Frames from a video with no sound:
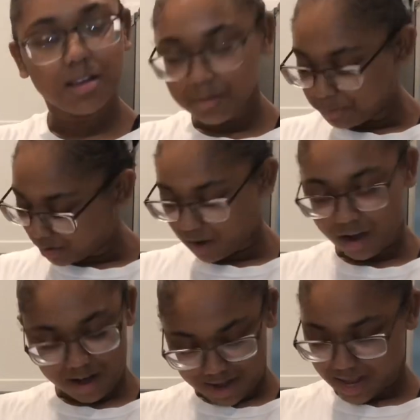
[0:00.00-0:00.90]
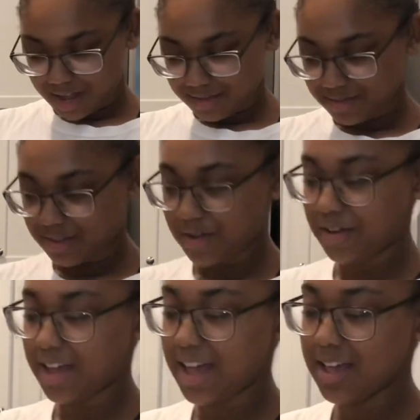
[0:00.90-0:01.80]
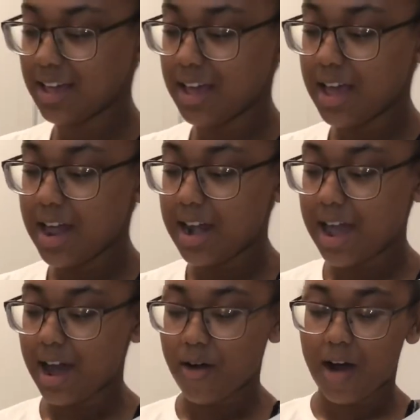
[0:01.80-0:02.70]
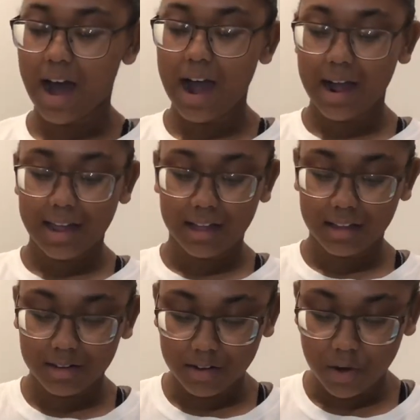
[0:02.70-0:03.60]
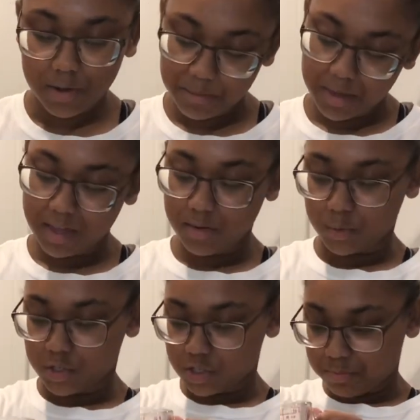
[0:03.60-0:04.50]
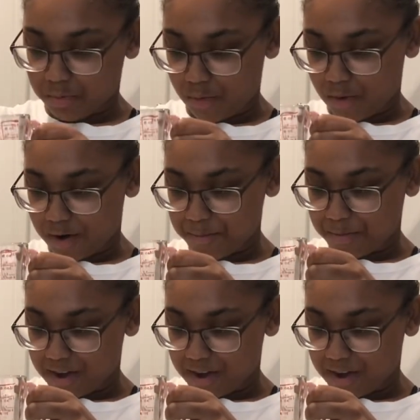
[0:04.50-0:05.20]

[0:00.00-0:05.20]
Bacardi, okay? Now I, knowing me, would just pour, but